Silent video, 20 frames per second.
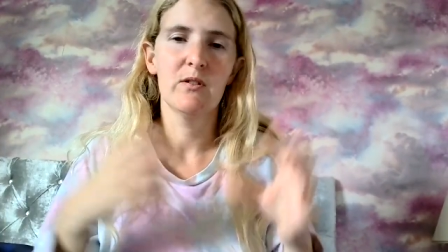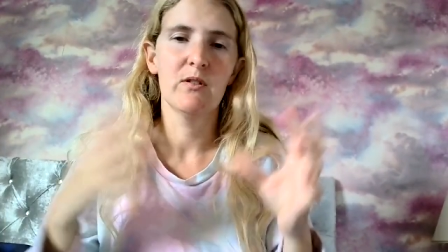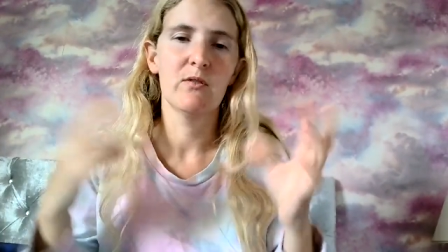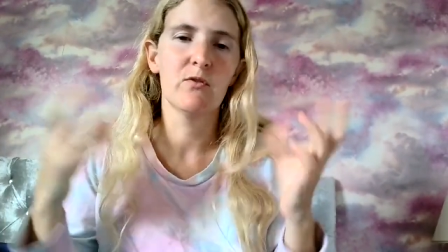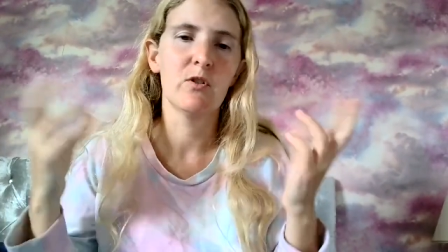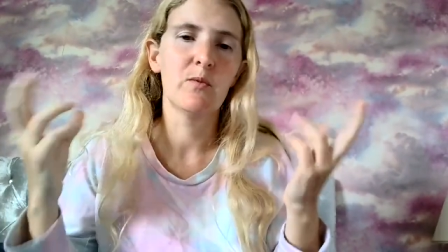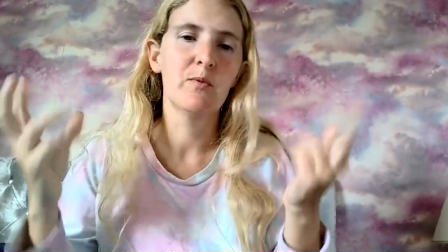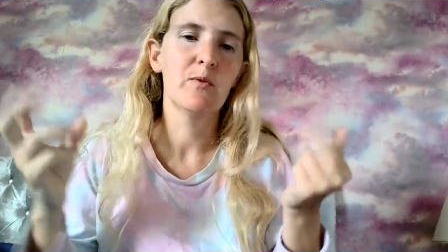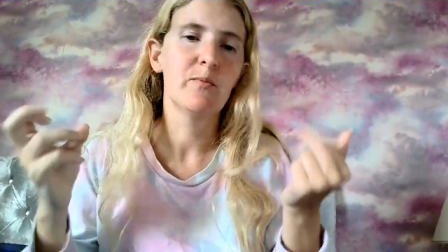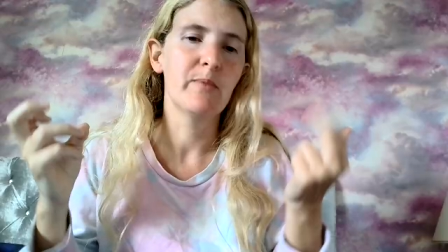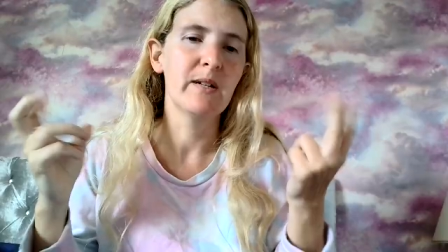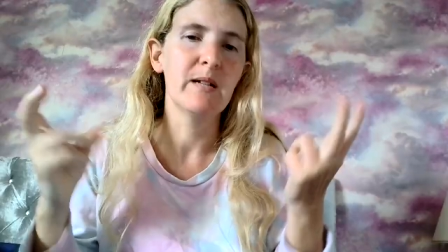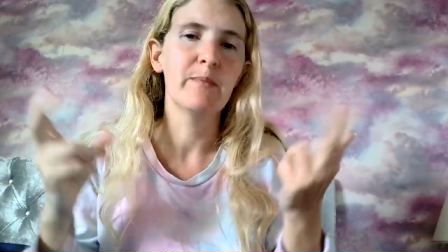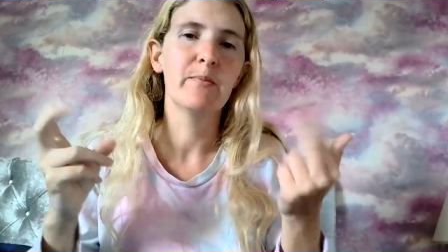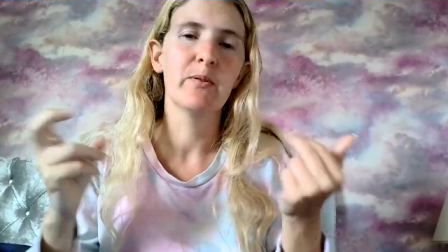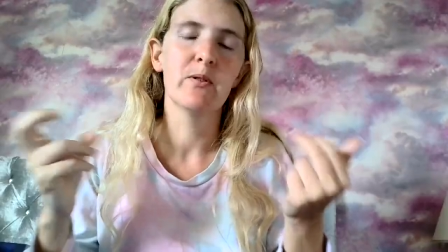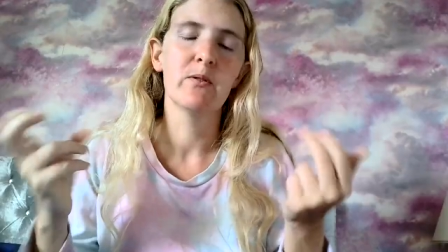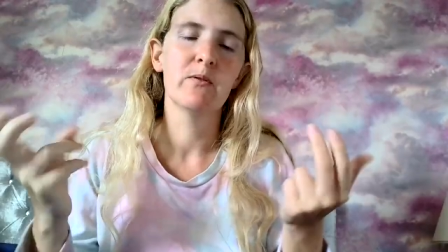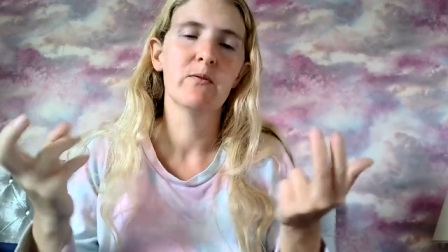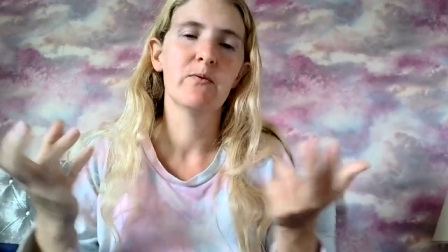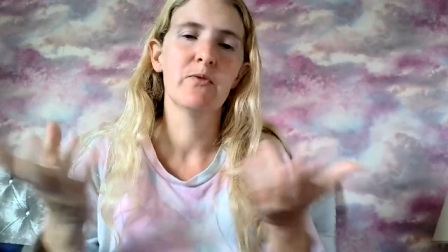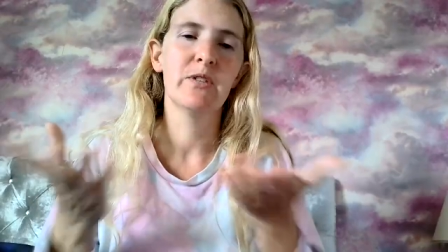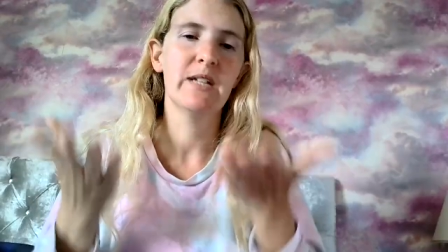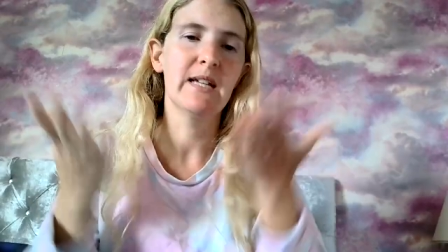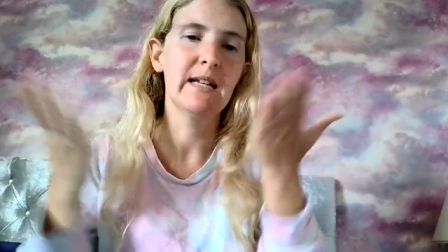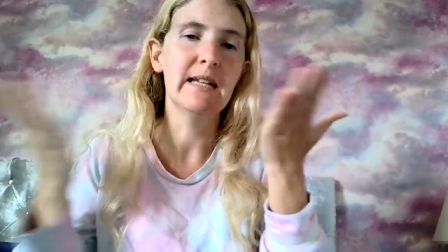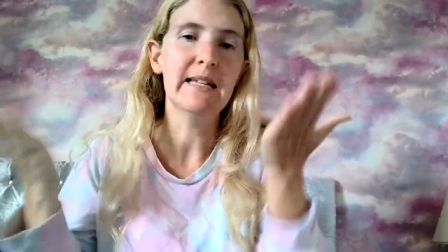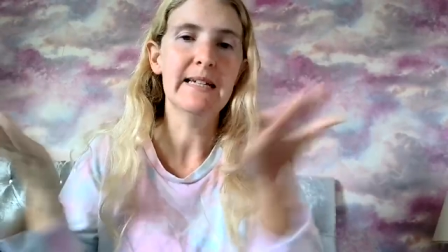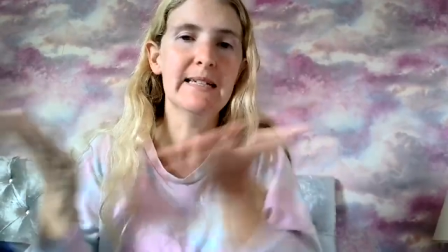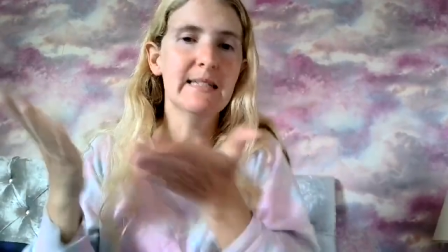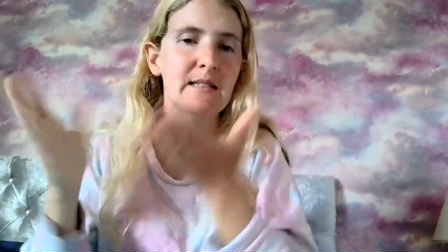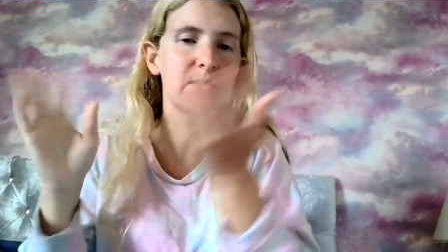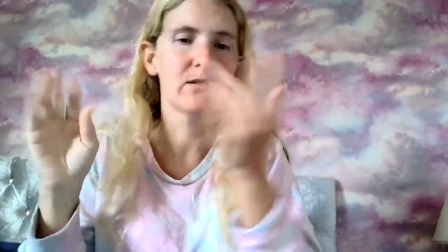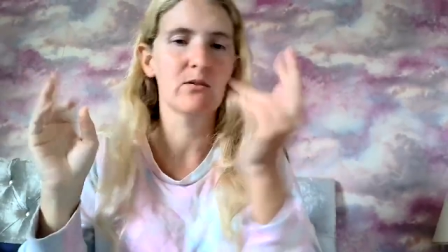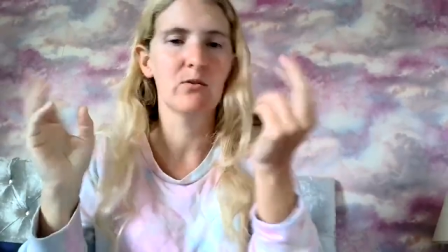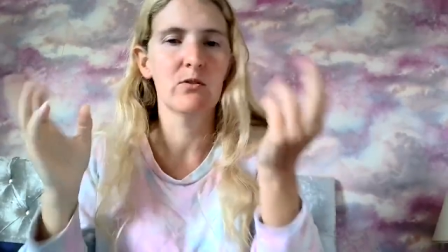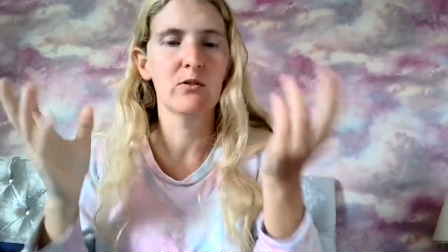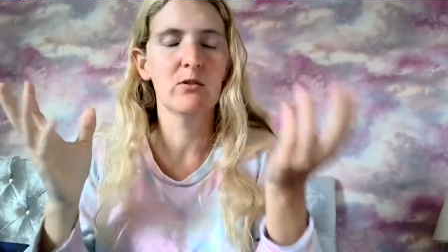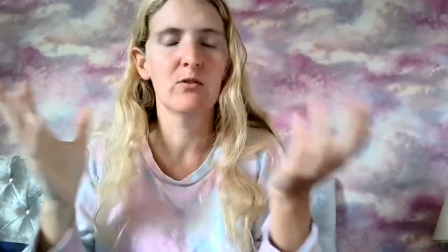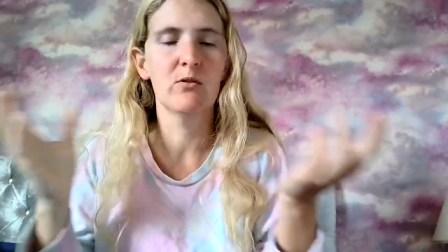a group of people, the
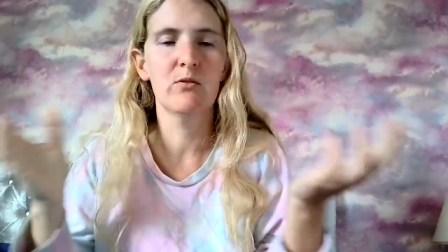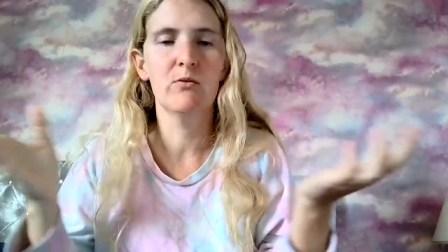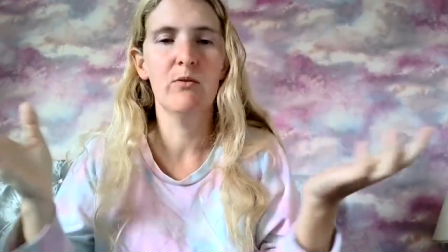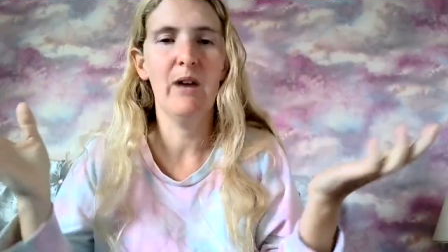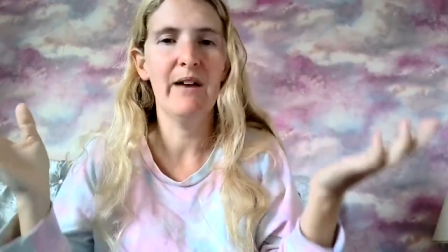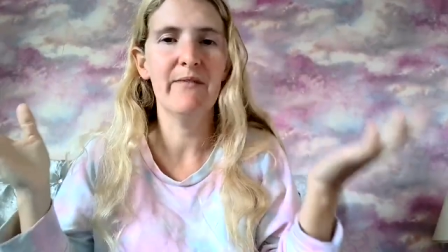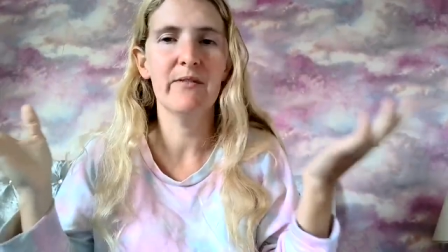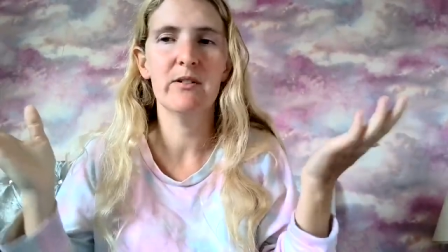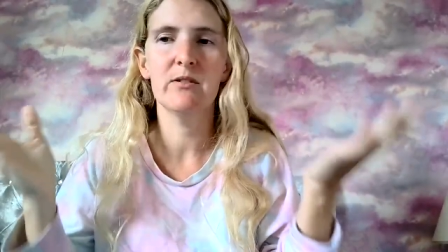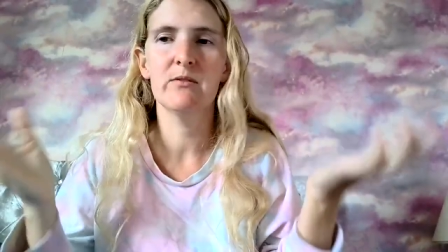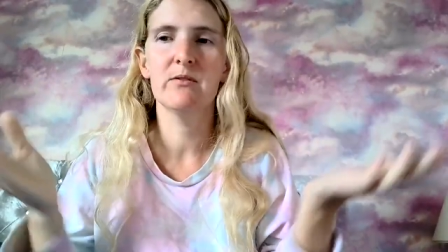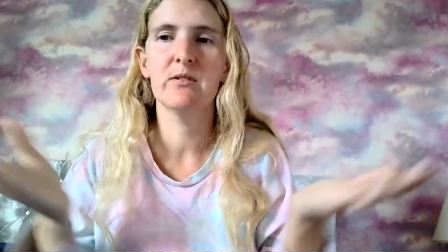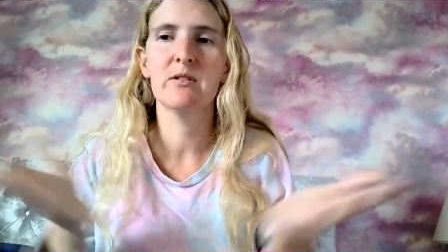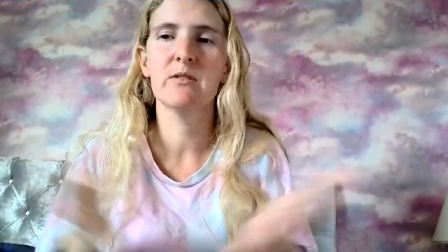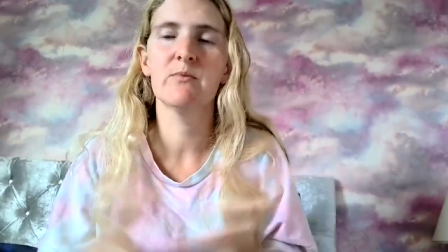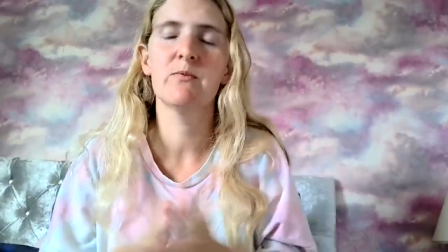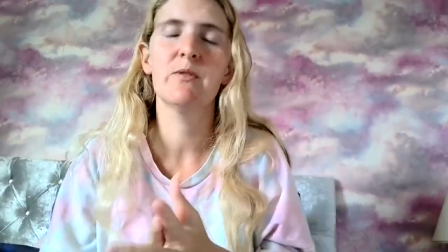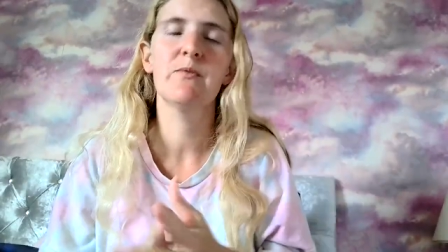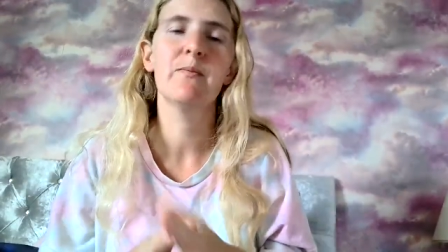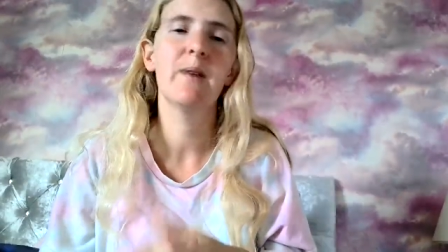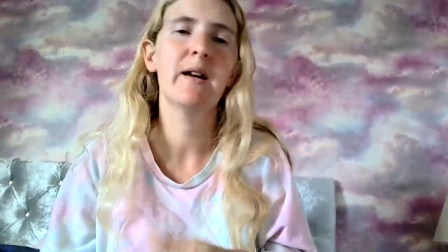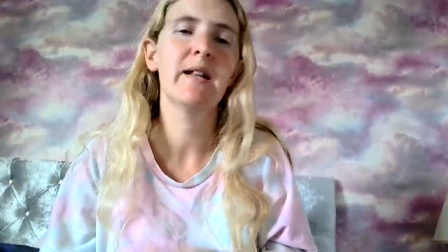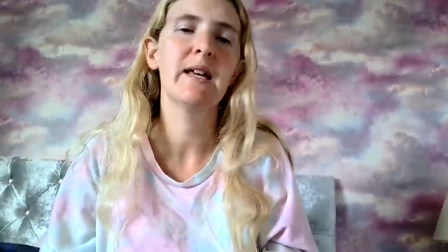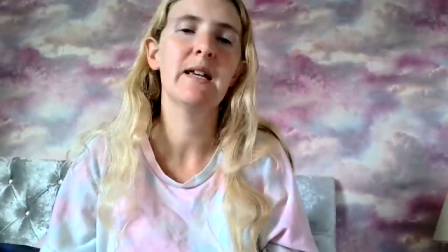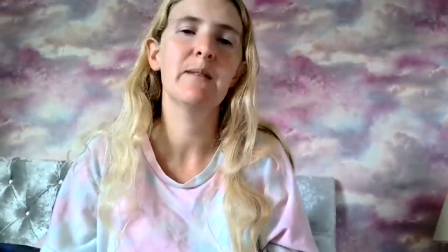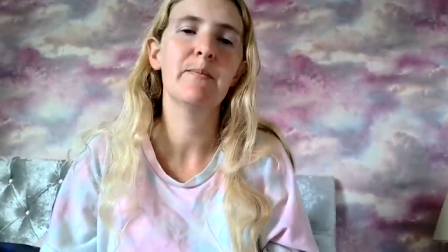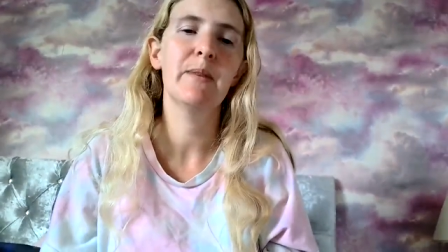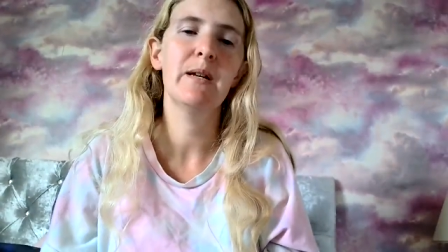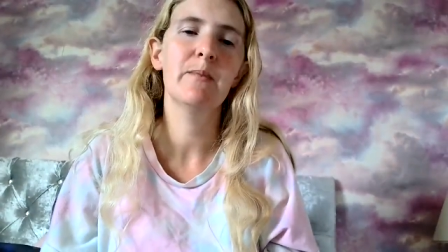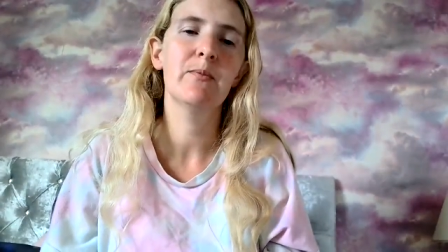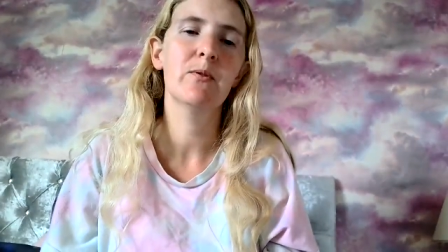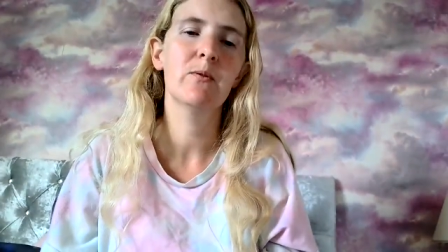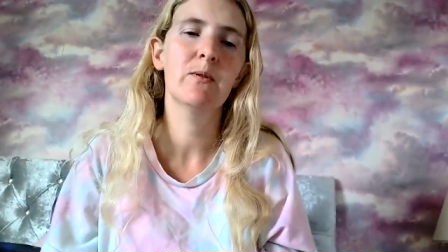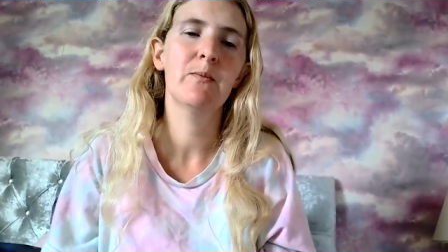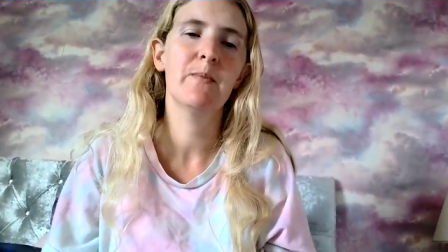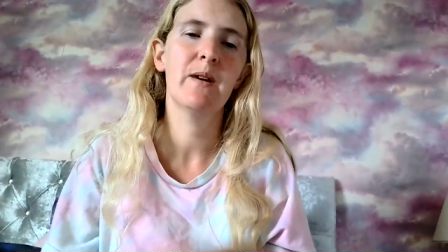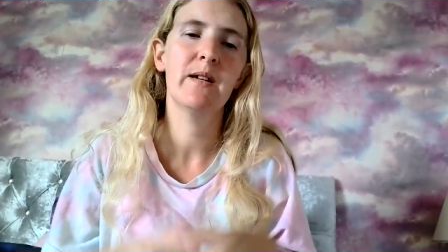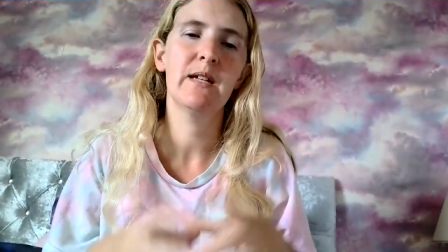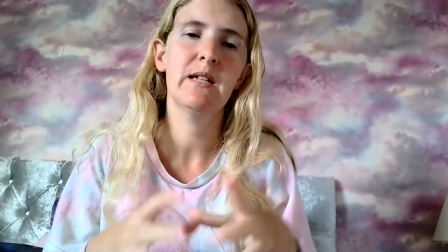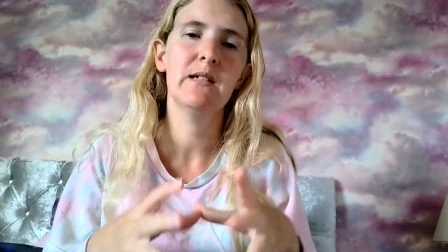elites or whoever, just with money, people
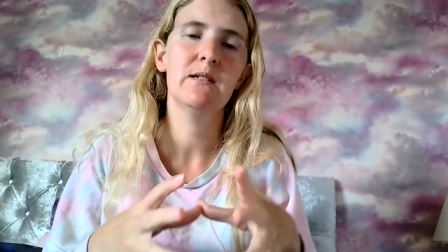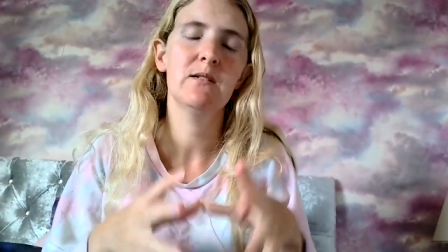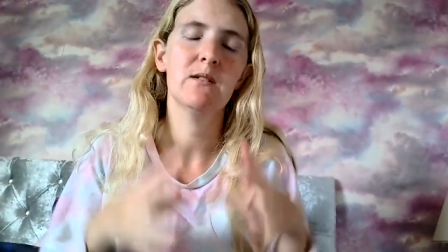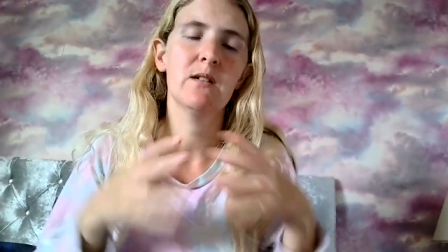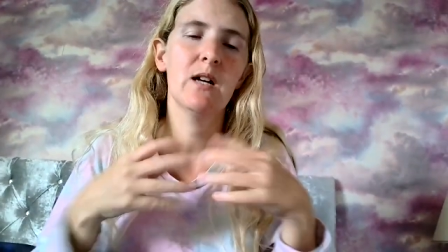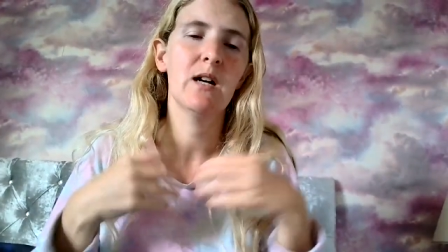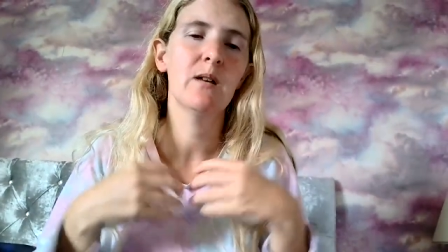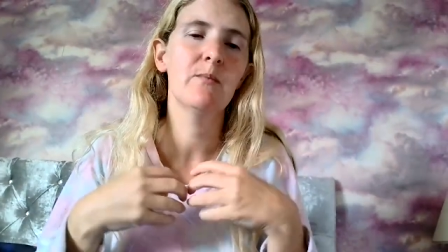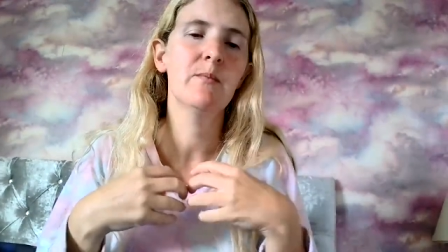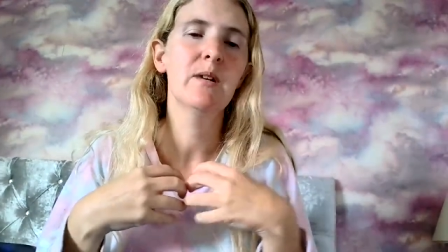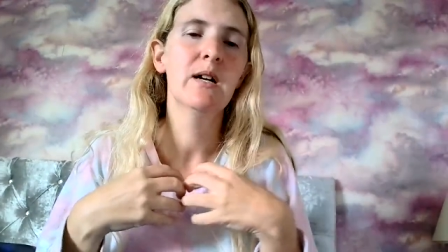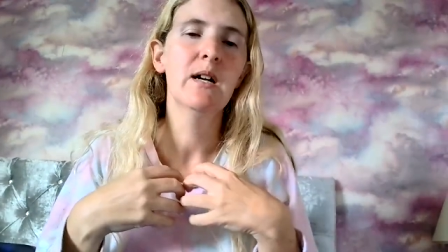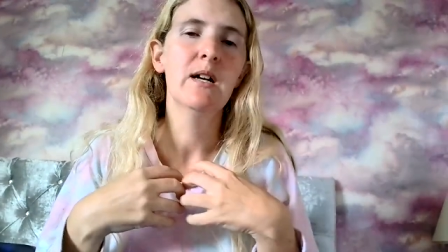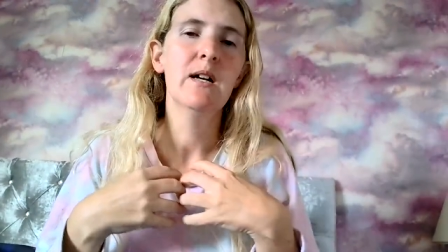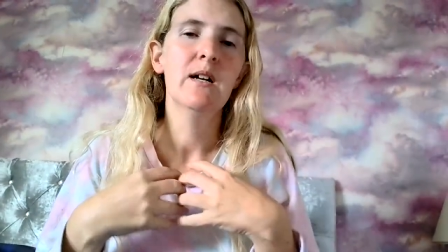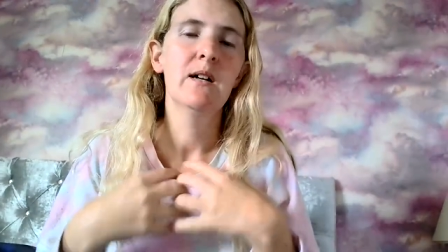with money to come